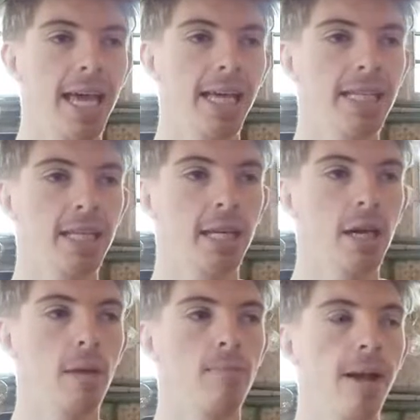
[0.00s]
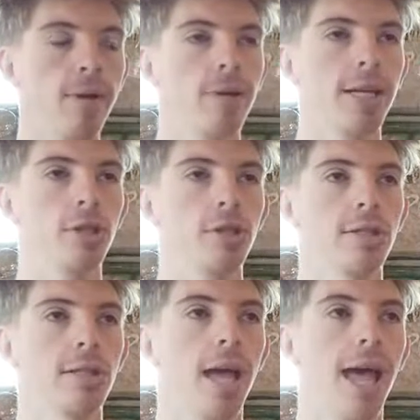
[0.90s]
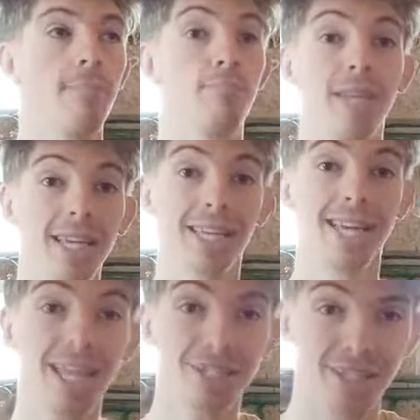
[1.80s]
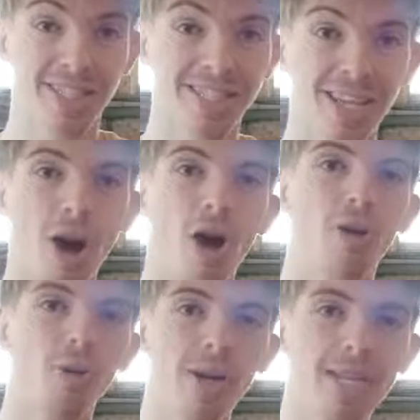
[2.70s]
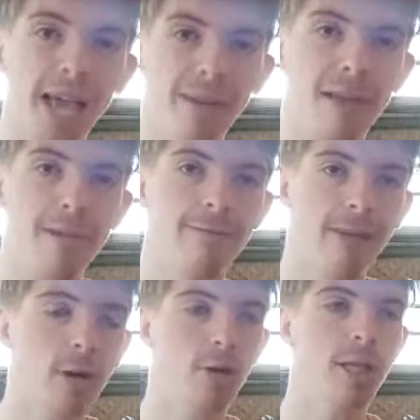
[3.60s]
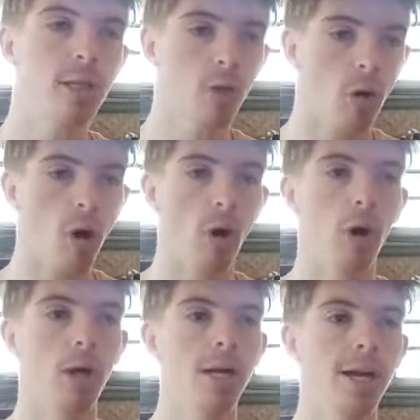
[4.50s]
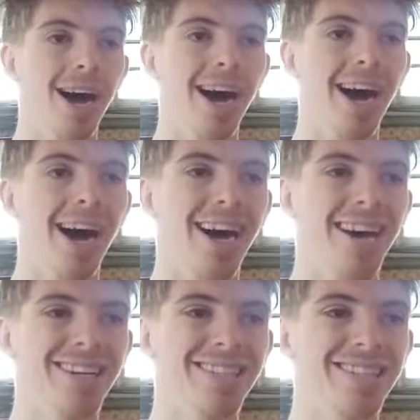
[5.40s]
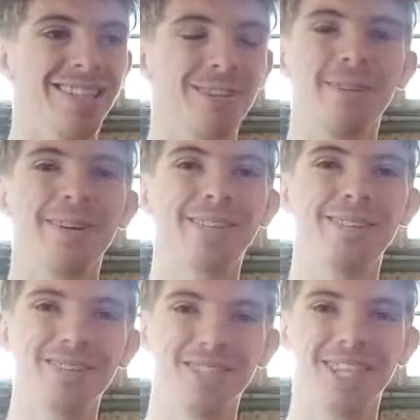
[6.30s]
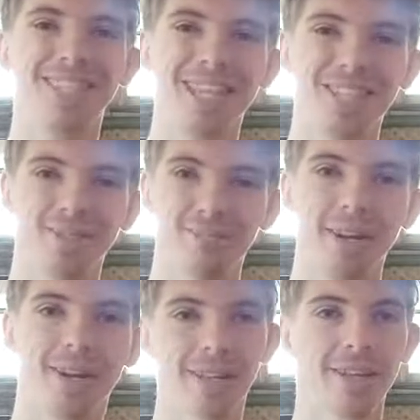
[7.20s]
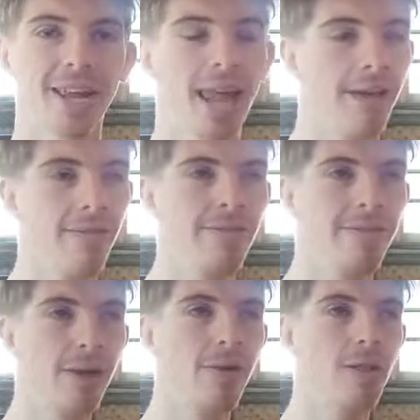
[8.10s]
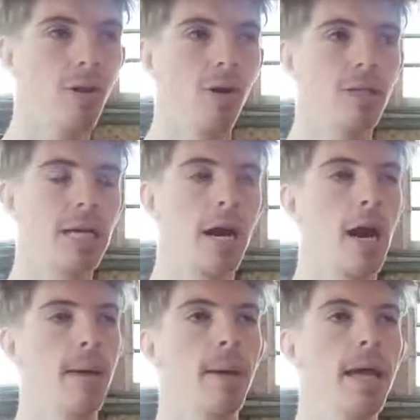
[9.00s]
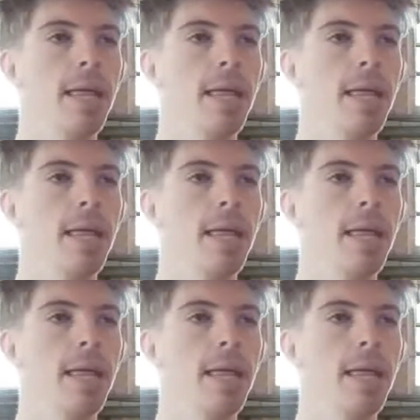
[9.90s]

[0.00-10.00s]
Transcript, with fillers: is that micronations being nations are going to have a fairly long uh, quote unquote gestation period. They're going to have a very long time